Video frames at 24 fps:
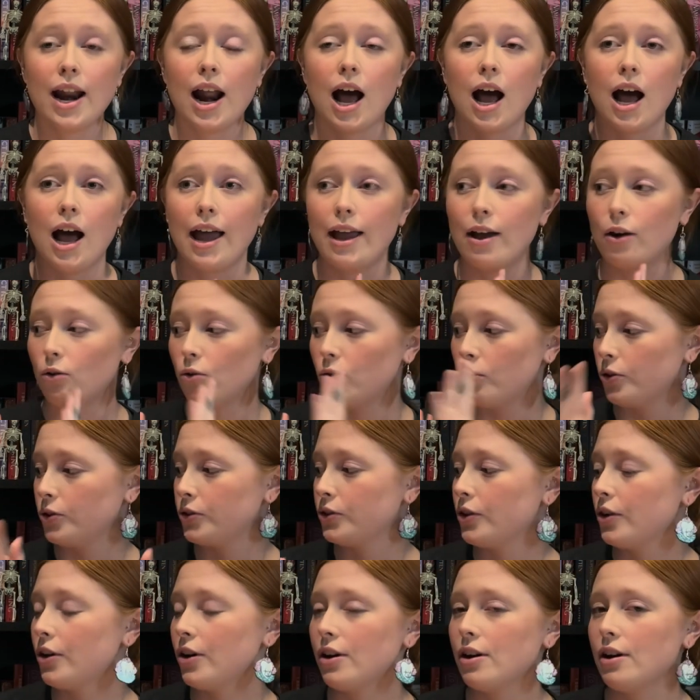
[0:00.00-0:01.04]
I
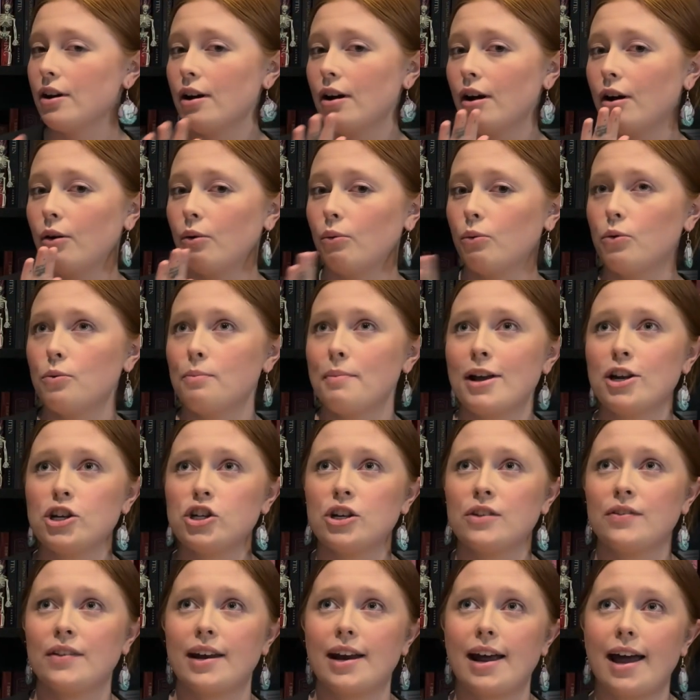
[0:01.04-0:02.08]
also will
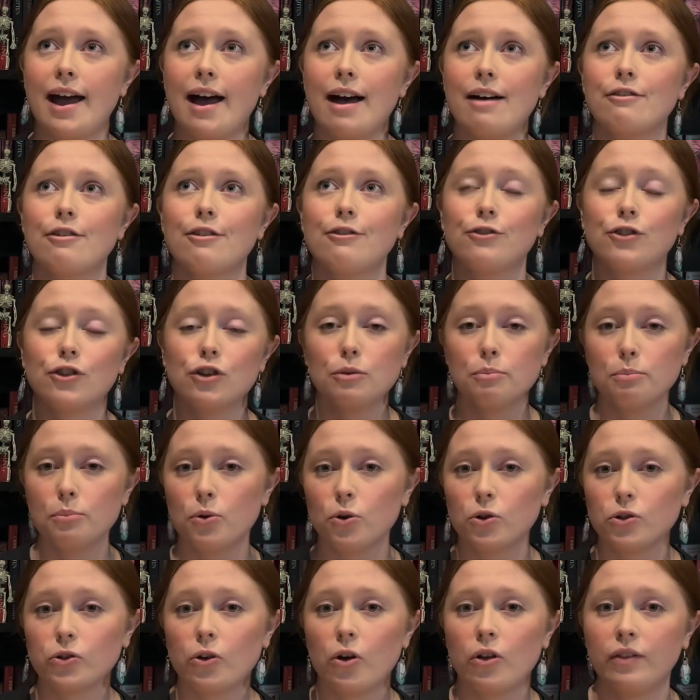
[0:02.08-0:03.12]
mention that I have a few
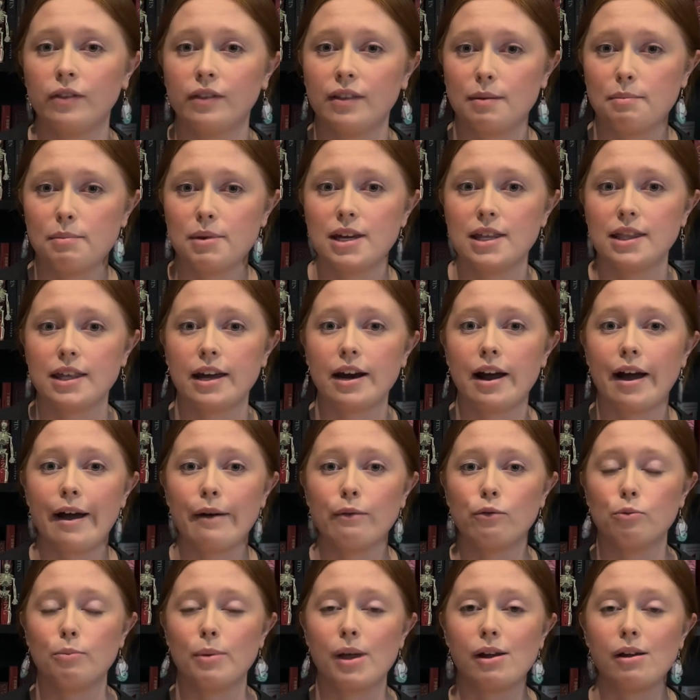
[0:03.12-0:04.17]
books on Libby that I
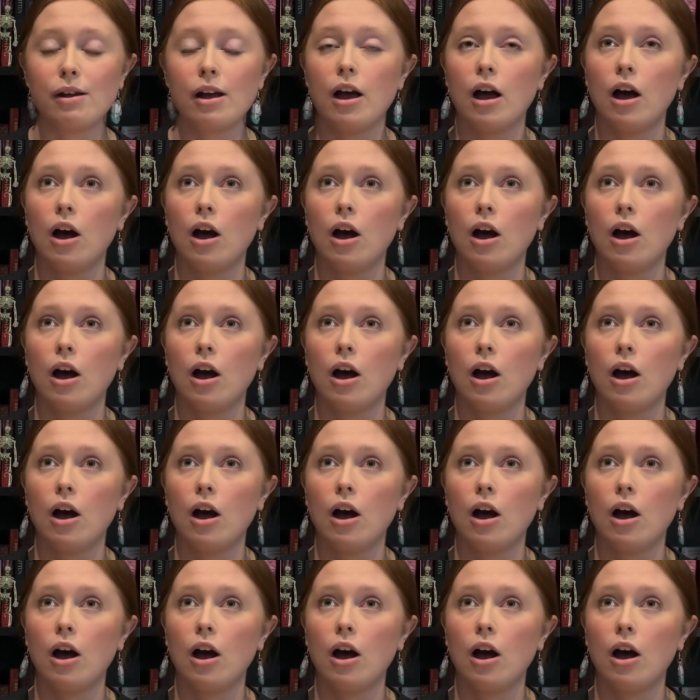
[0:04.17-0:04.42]
will be